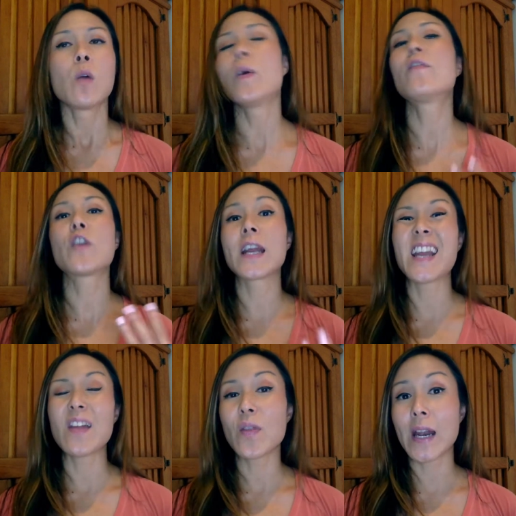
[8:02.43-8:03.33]
We
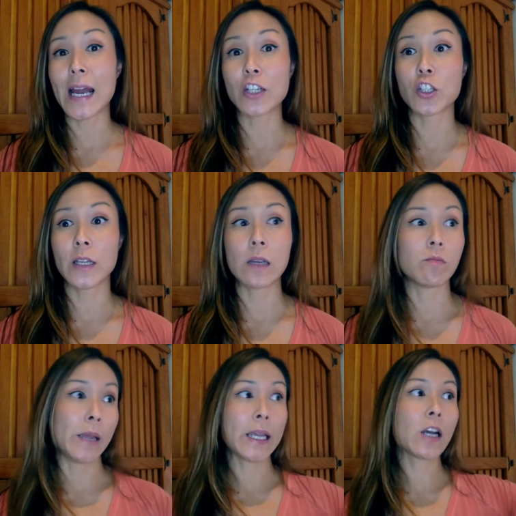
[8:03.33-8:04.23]
forget that actually
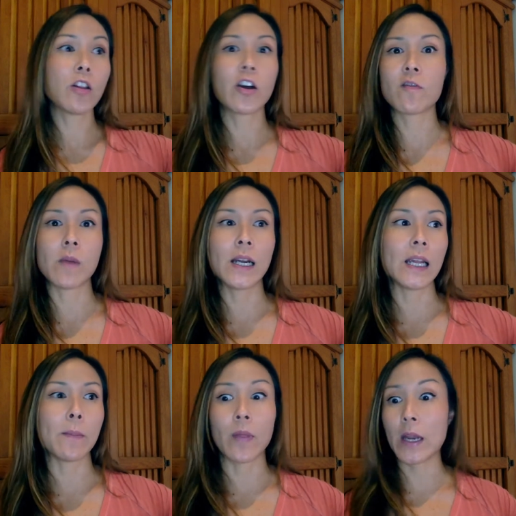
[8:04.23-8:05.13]
making a lot of
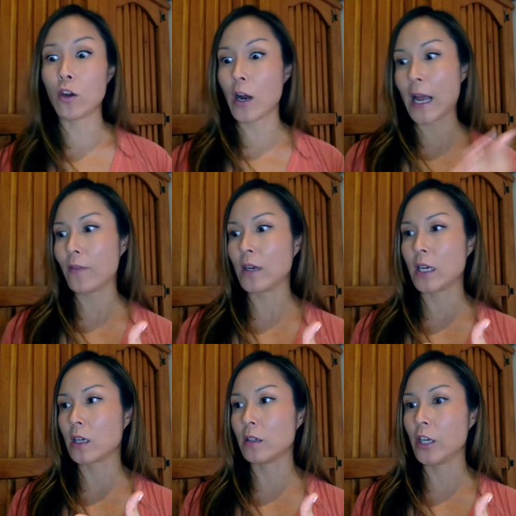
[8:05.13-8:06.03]
money, but then not
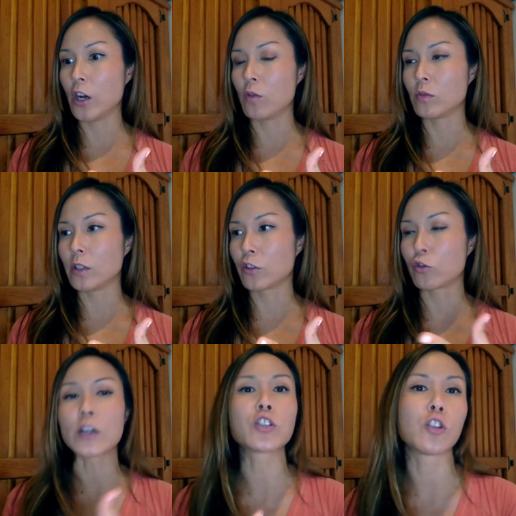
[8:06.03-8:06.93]
having, you know, the
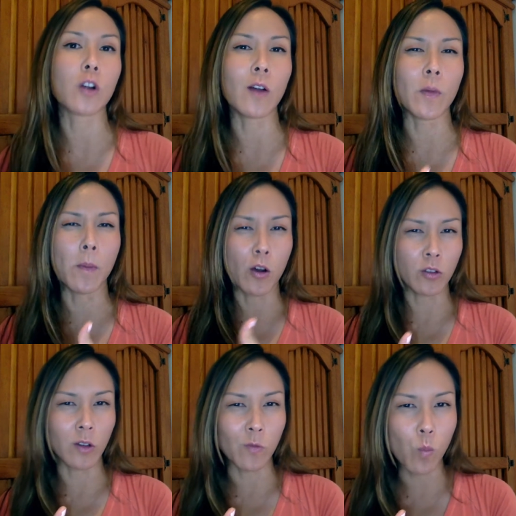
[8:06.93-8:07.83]
structure of a
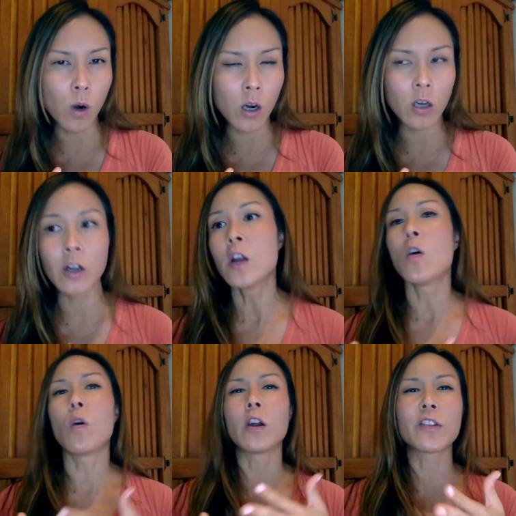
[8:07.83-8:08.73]
model of work
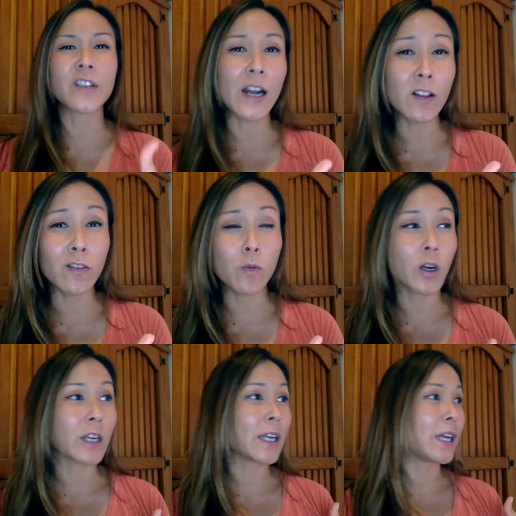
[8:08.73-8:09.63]
or a style of
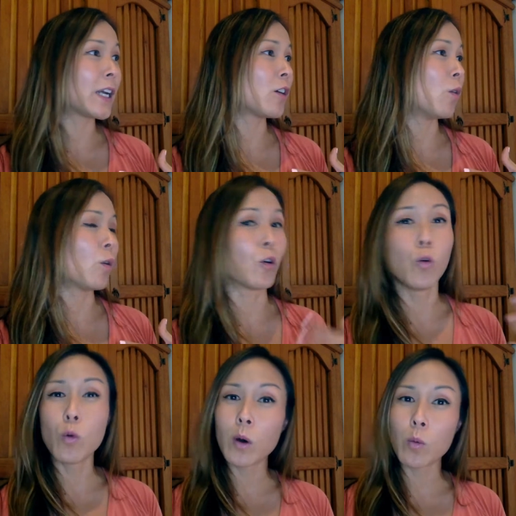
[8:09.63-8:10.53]
working or
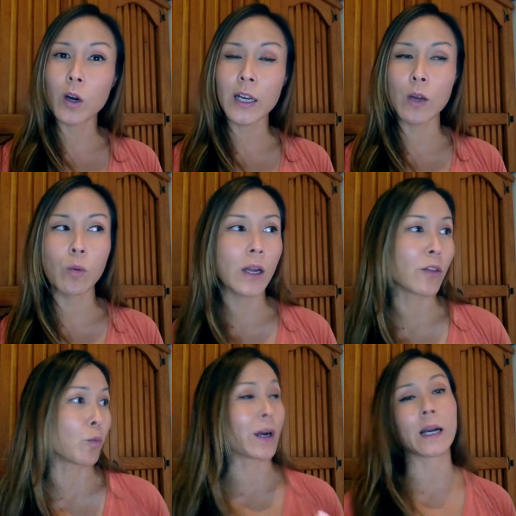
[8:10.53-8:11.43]
who we're working
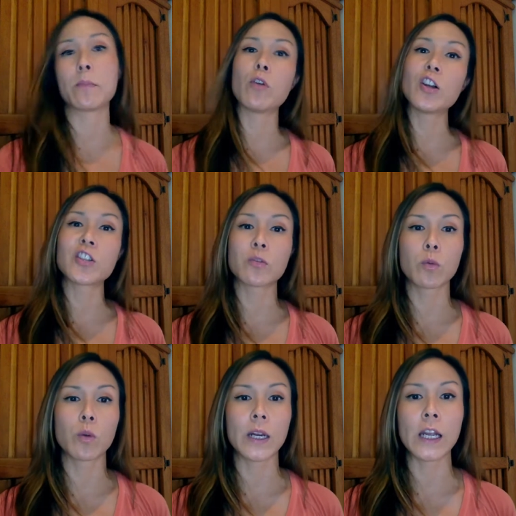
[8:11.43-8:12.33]
with or what kind of projects
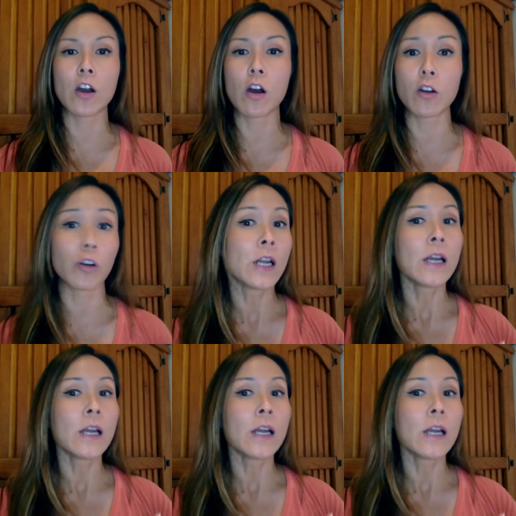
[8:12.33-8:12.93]
we're working on, or